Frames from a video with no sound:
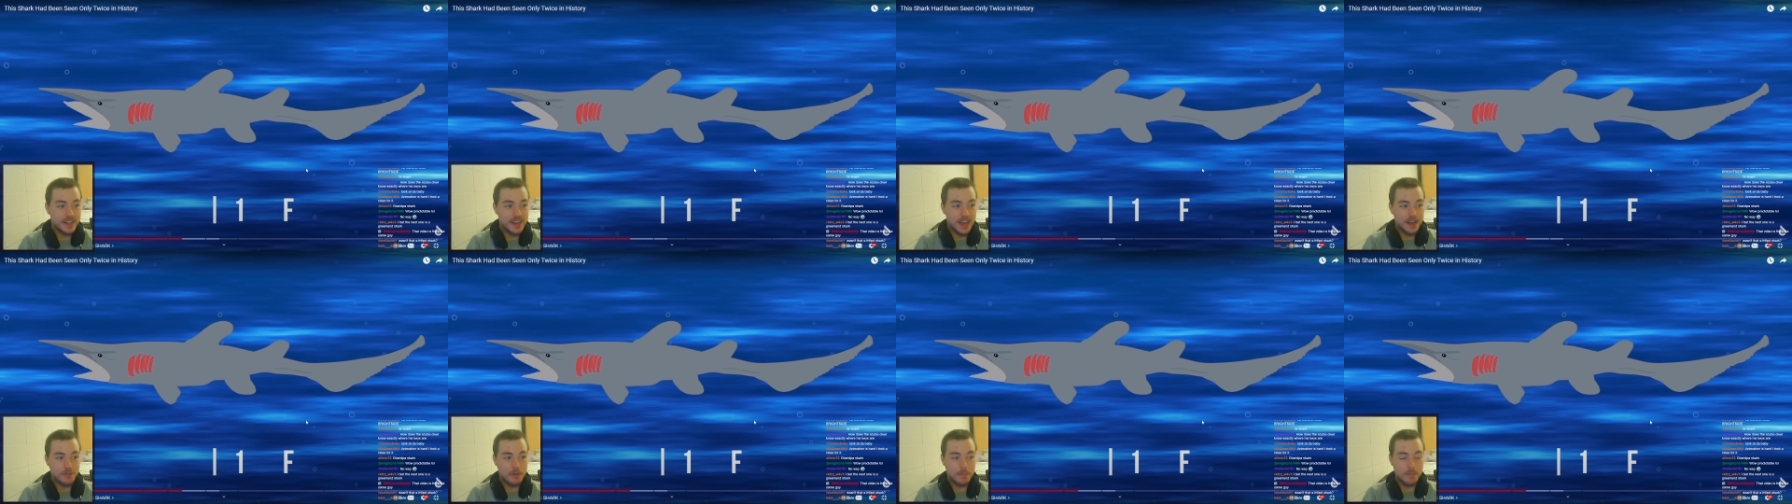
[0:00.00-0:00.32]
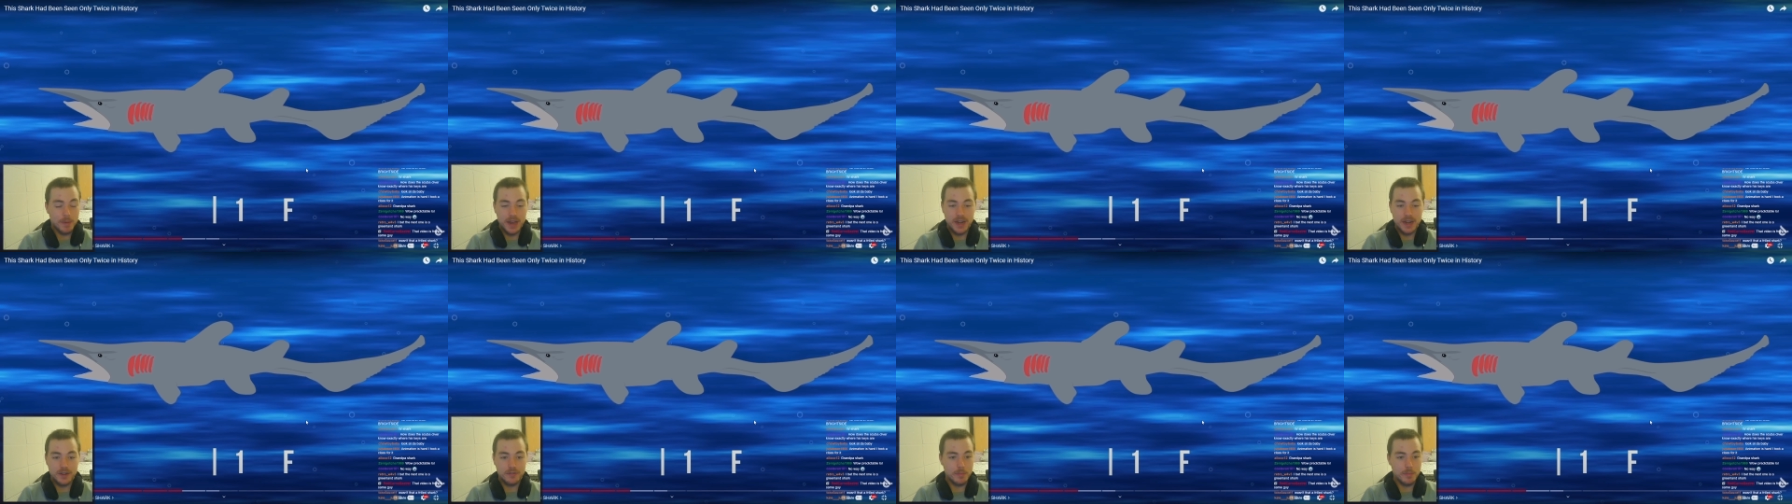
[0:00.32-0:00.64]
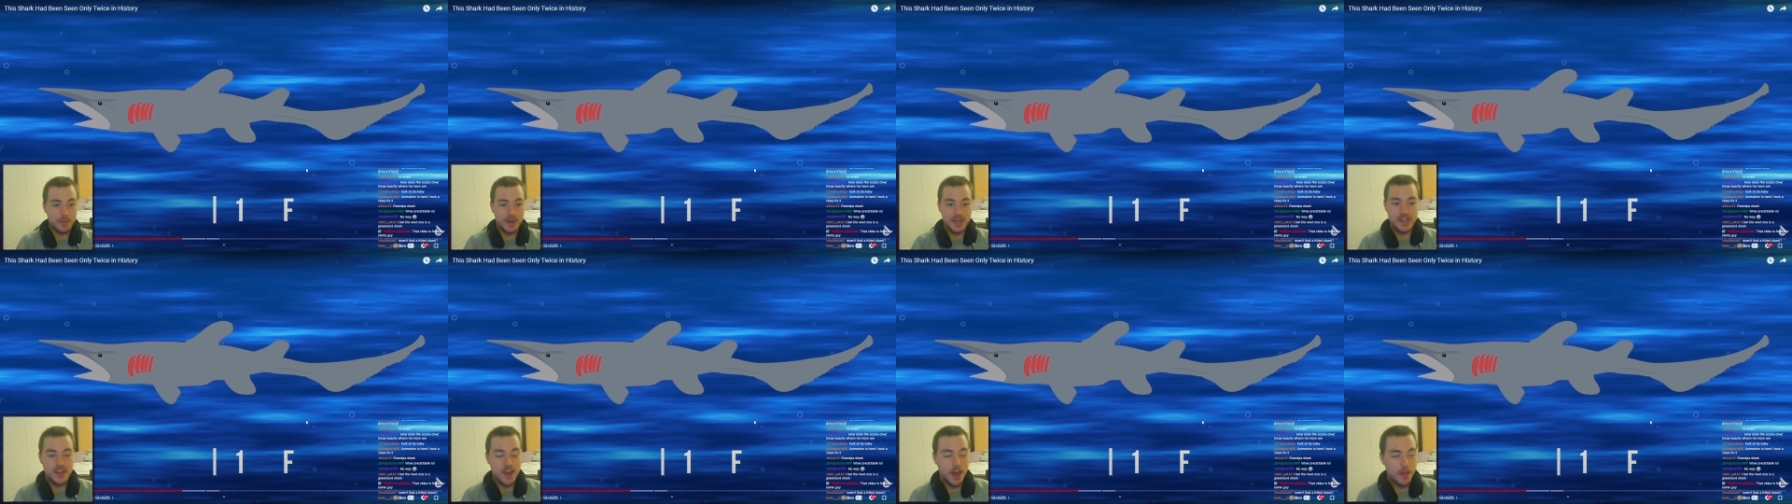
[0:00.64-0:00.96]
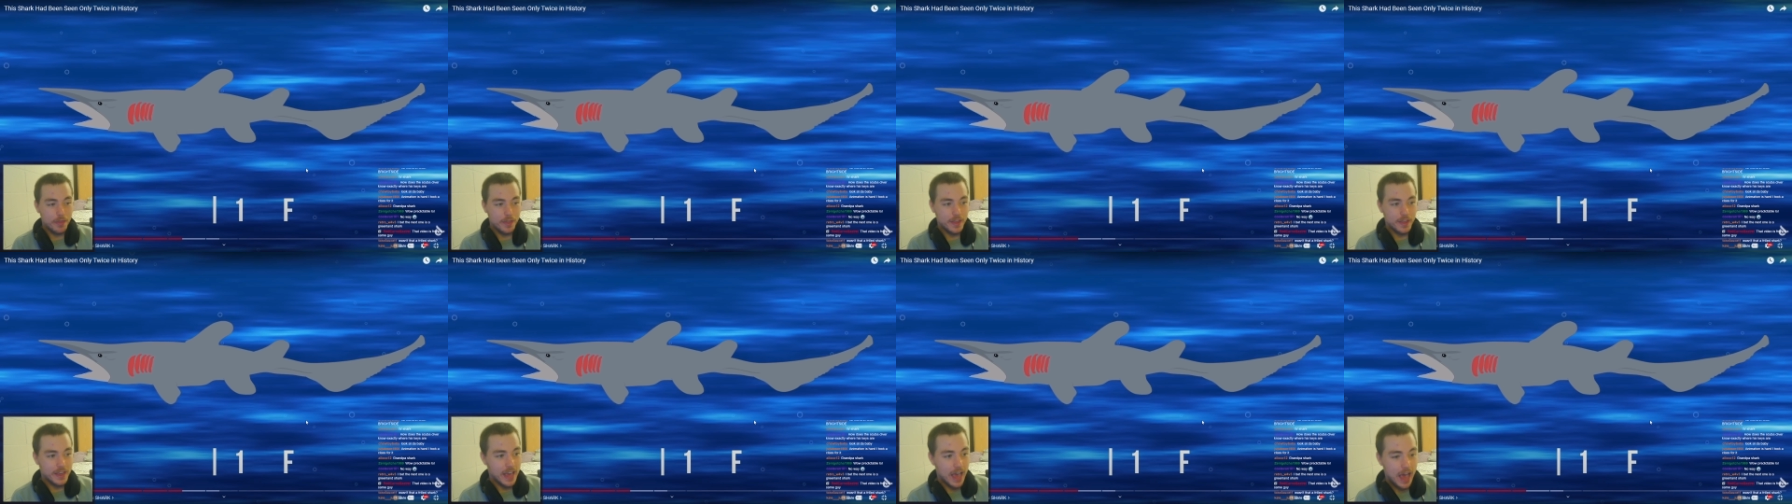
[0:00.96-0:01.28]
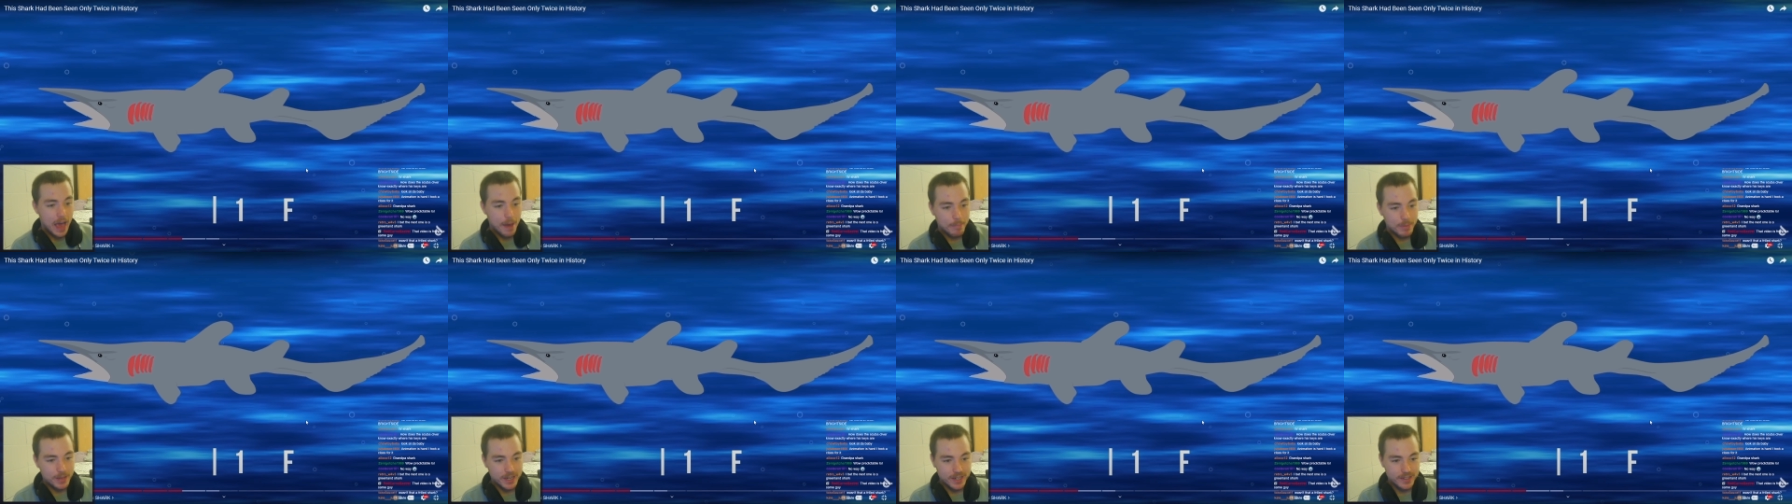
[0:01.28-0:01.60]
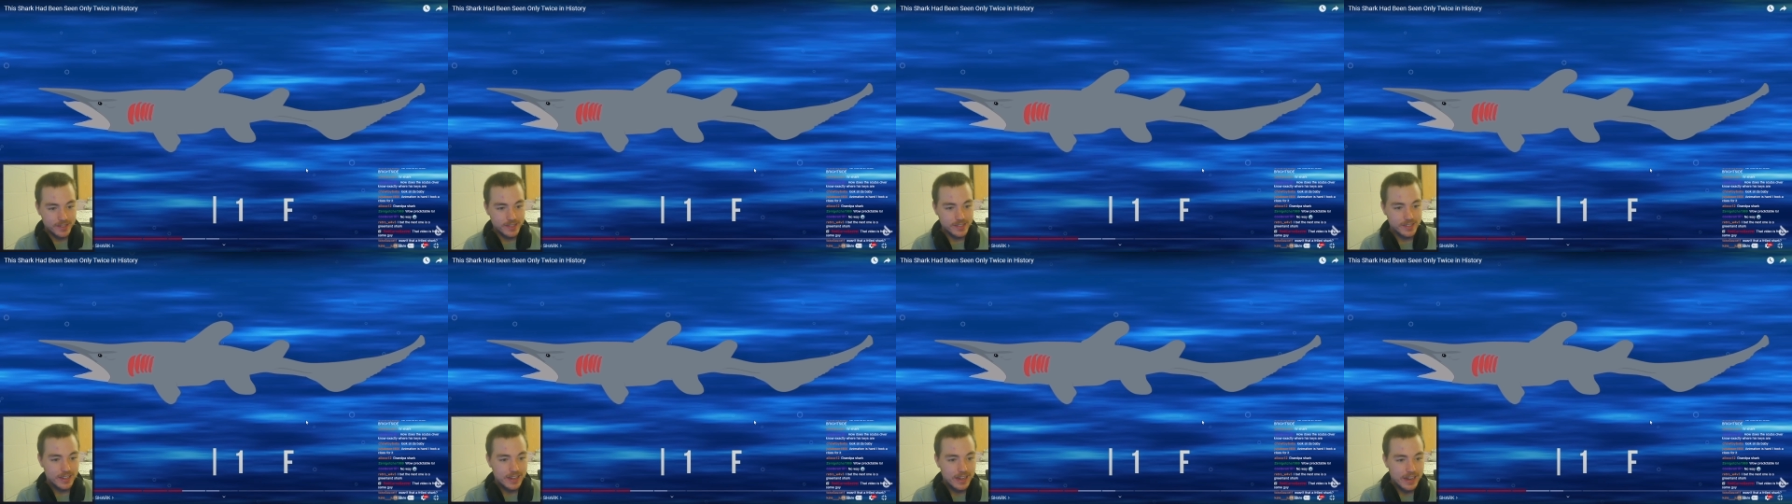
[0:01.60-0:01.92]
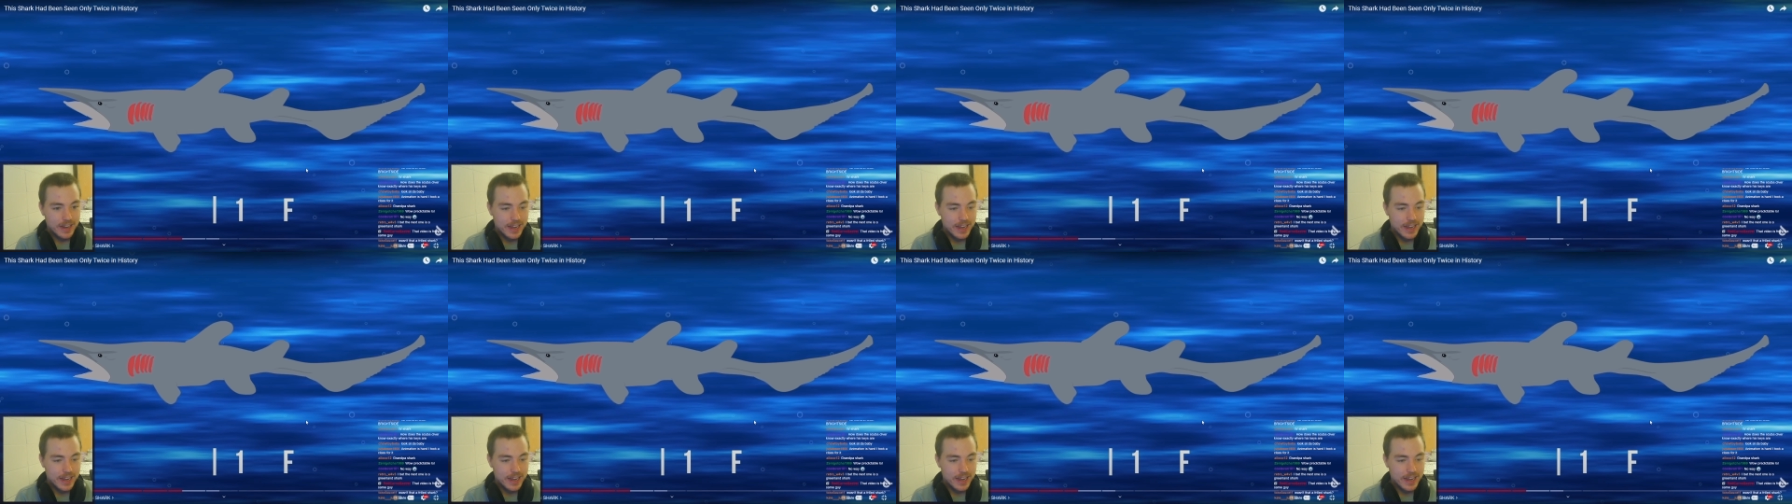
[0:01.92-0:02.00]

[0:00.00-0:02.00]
to have a bite of him and nothing happened.